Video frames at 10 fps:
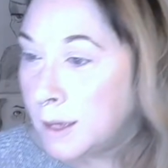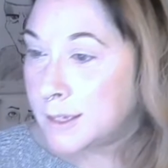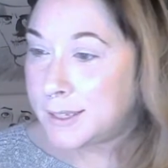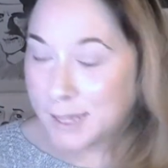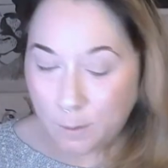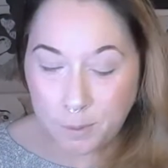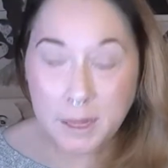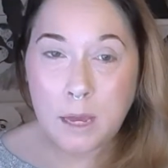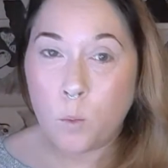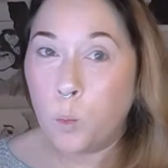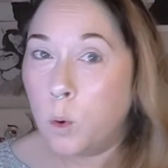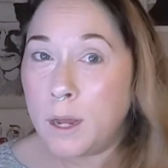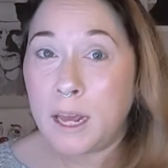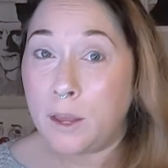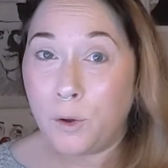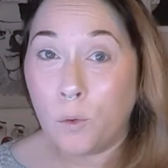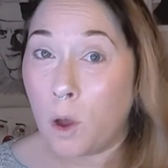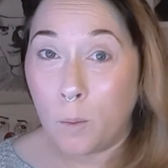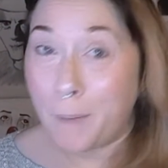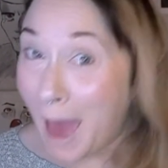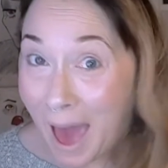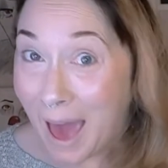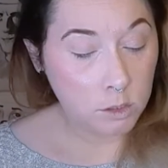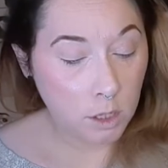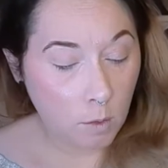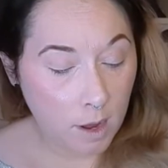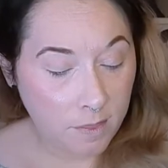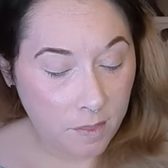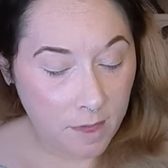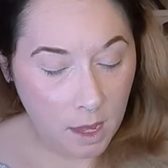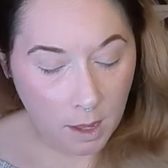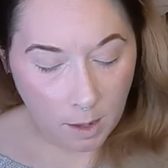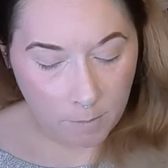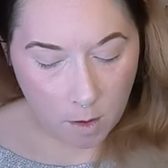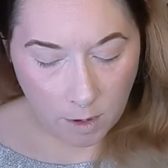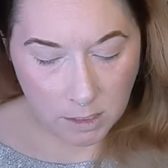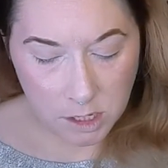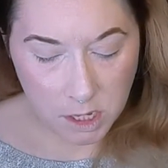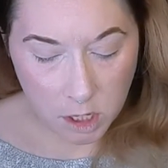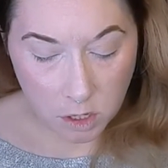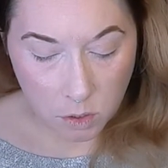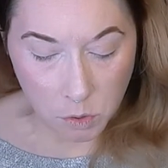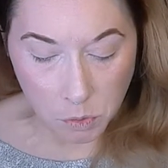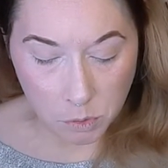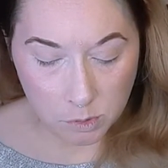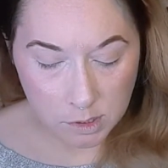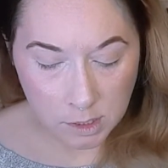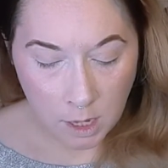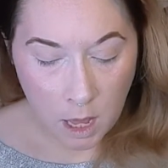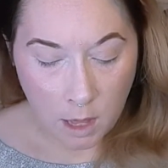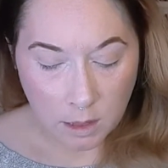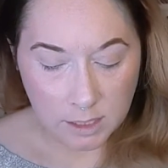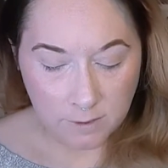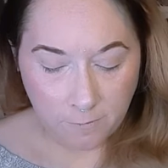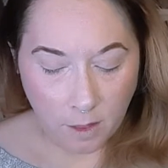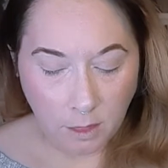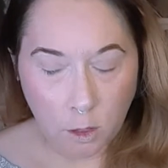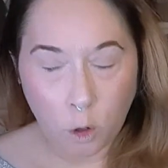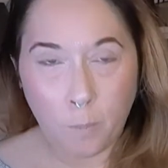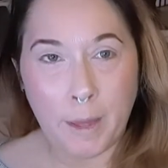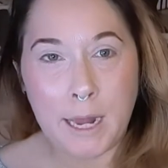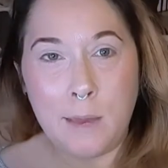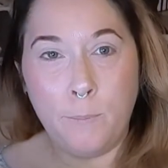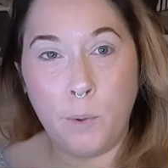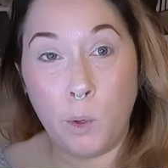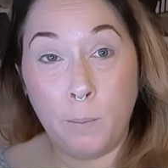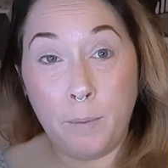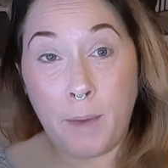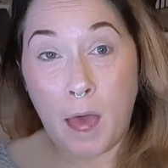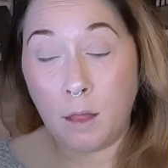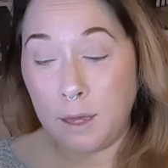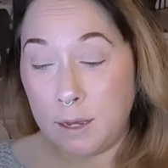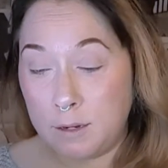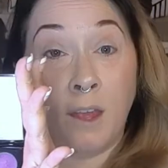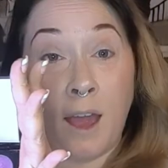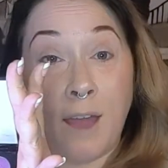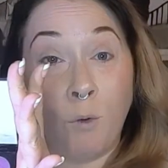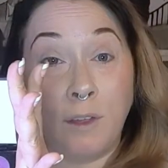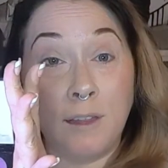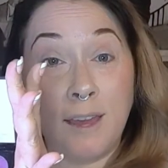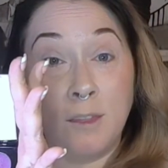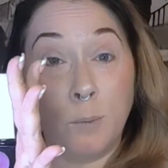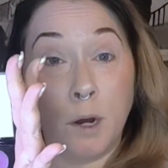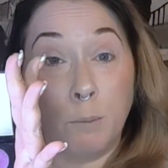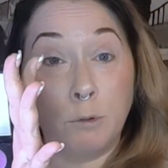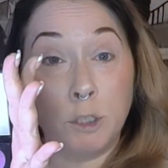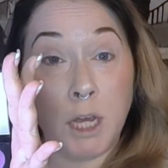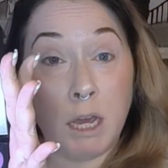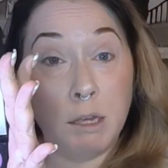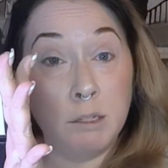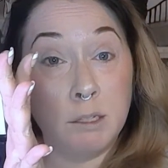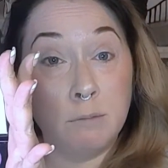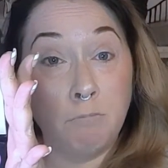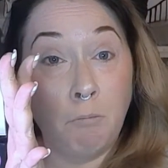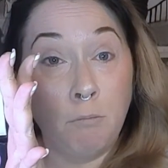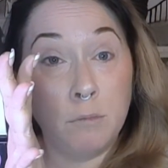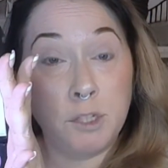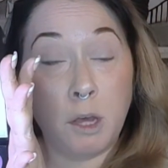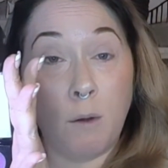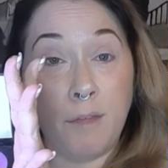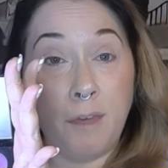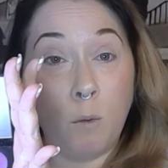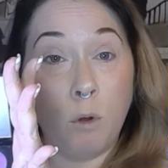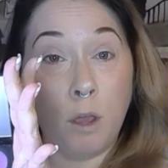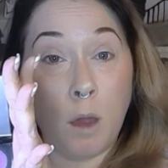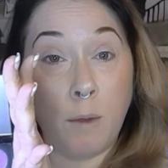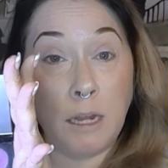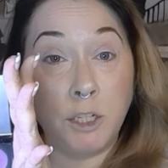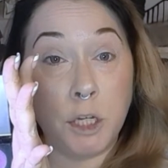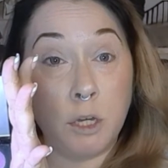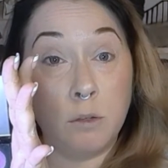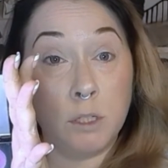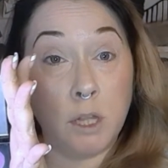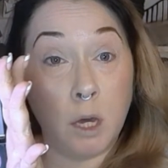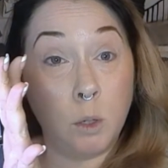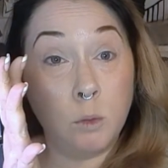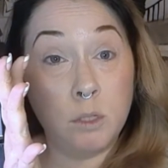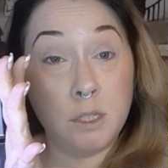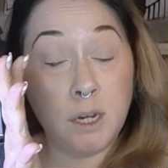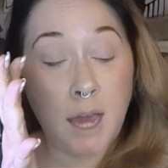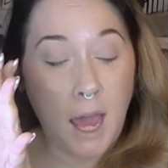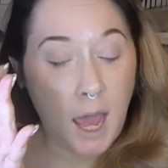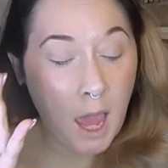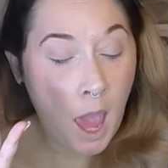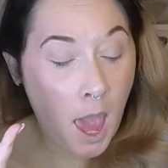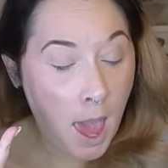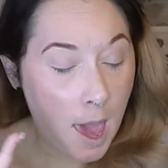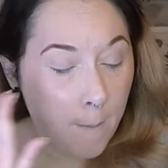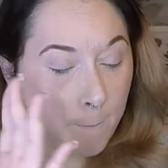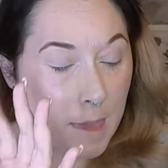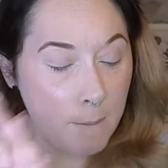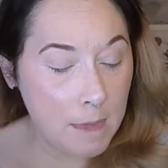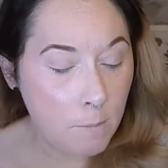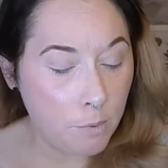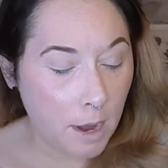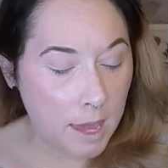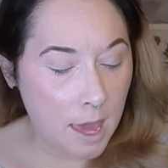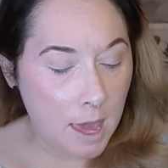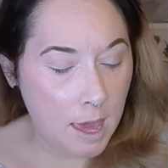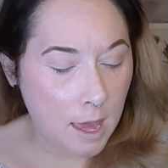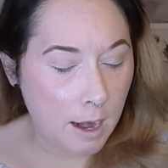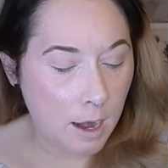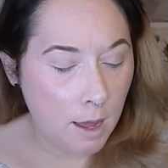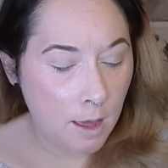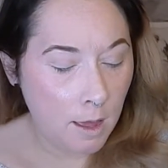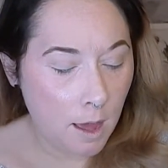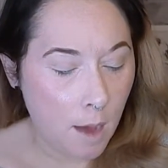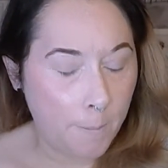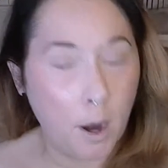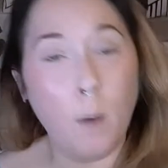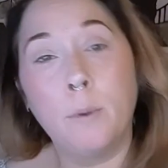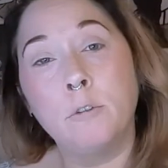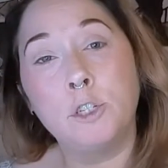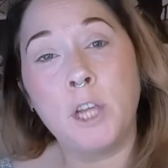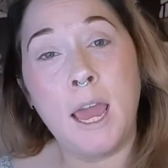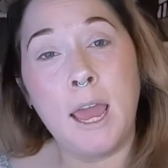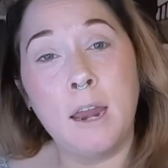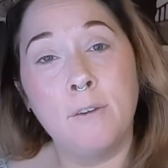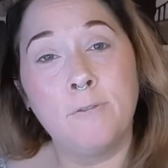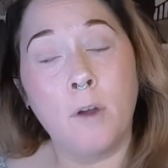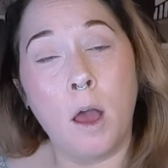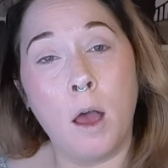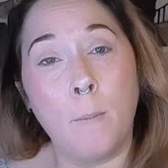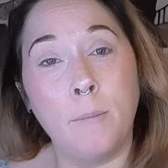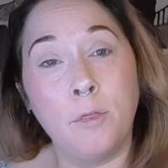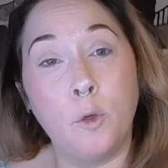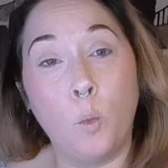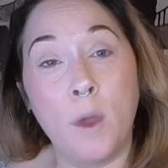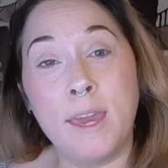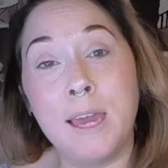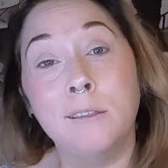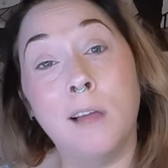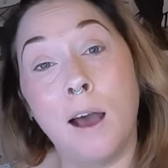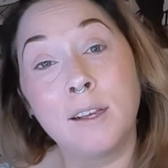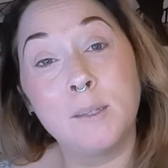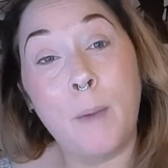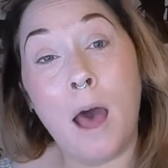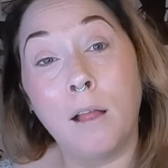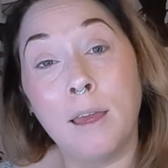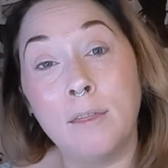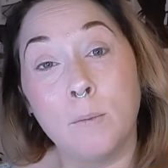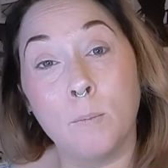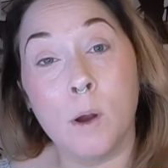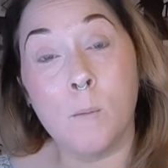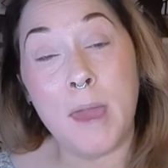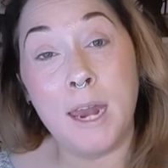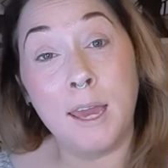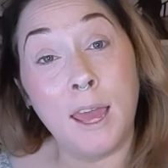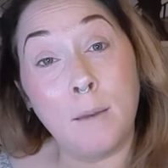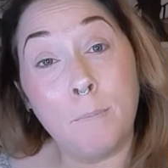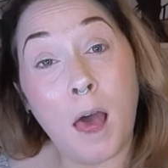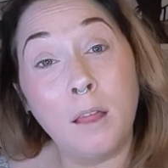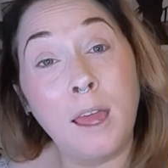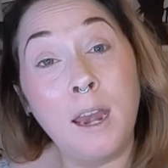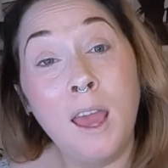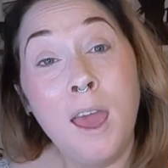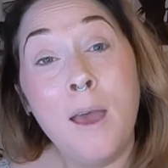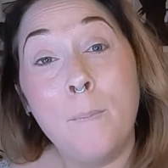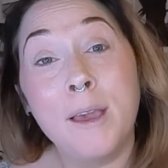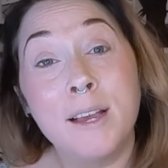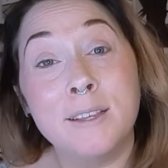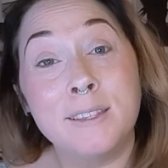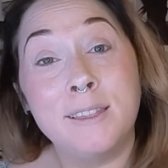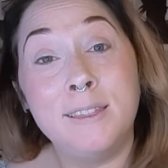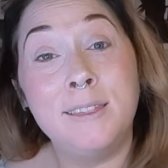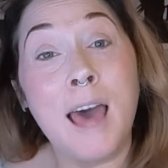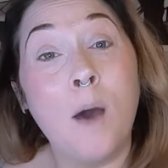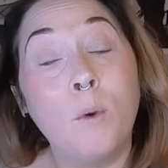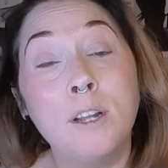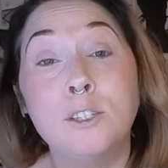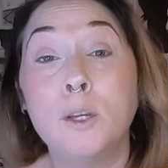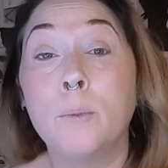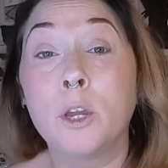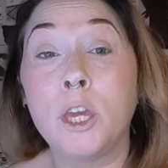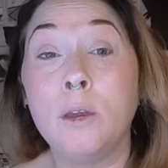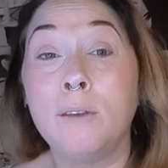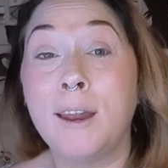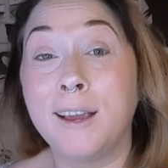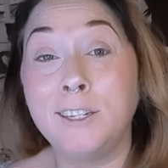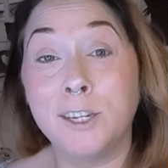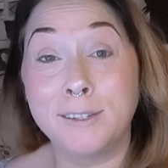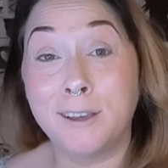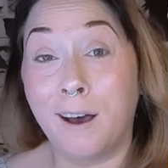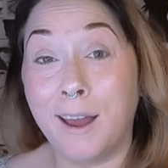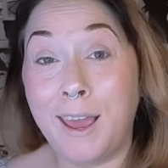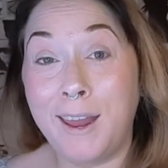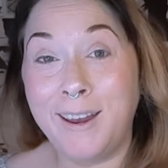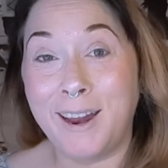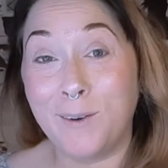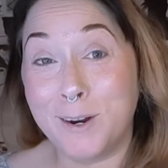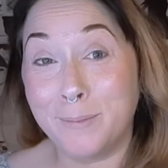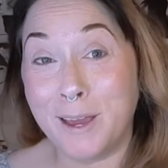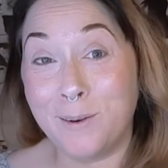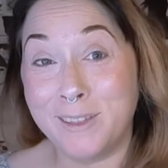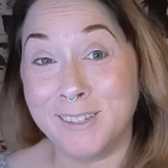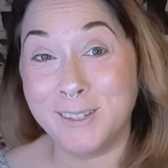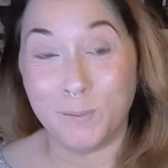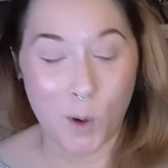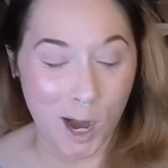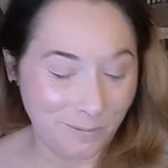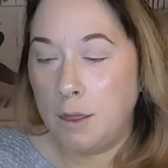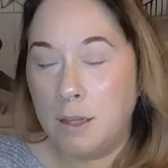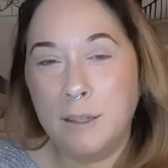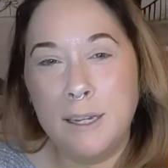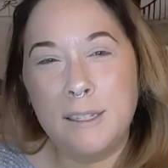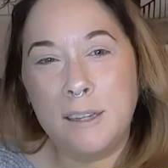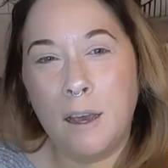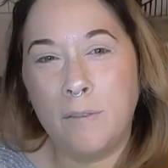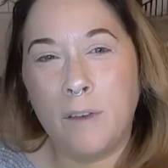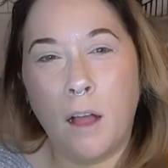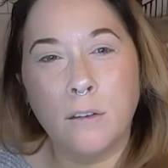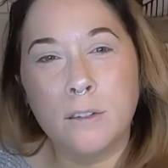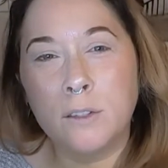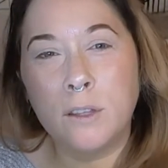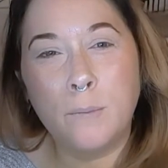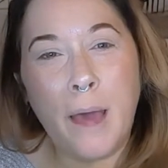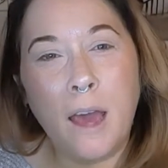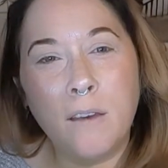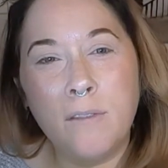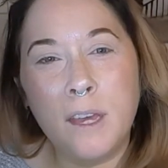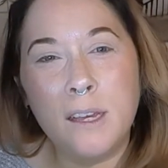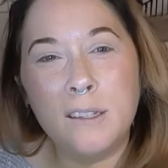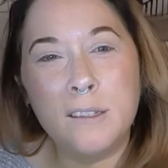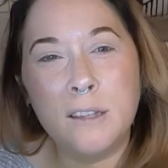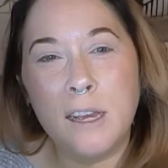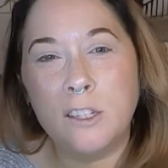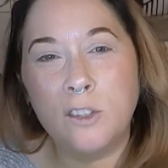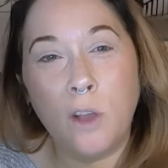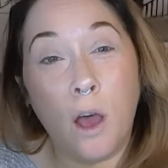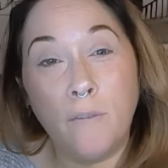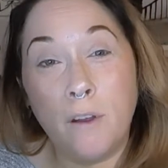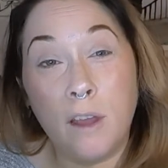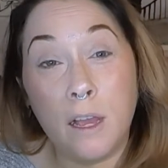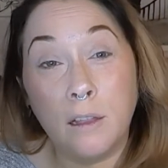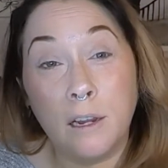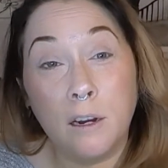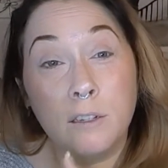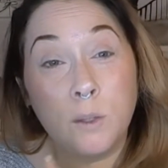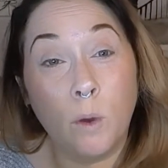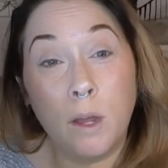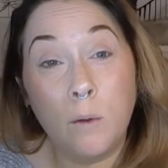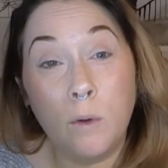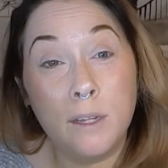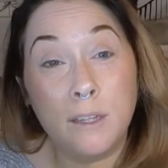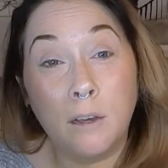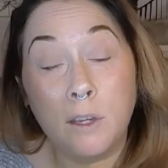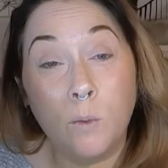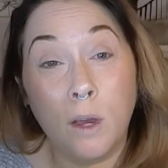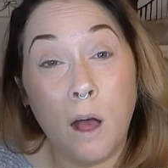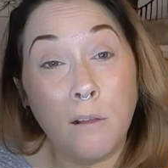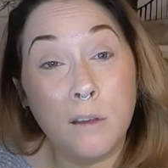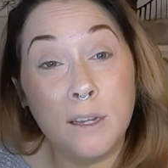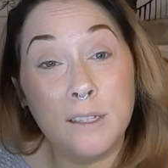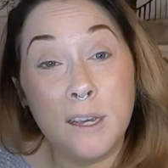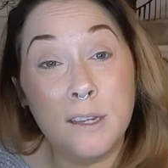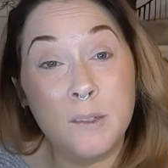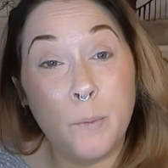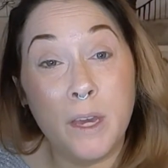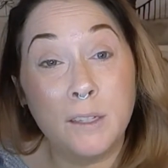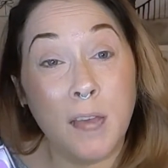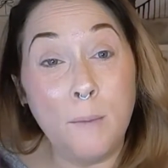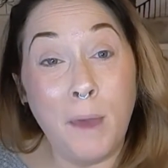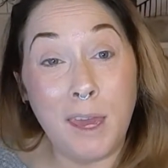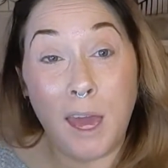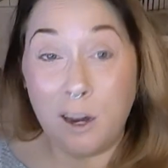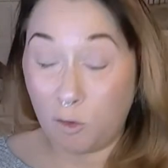simply wouldn't grow back. So I think I'm going to use this fun little Bettie Boop palette. I really like the purple shades. So I think we're going to use those today and maybe bring in a purple shade from the Winky Lux palette, the Mermaid Kitten palette, because that one is super cute and I just got it and I want to play with it some more. The list of colors on the back of this is not very clear, so I don't want to tell you what color this is because I might get it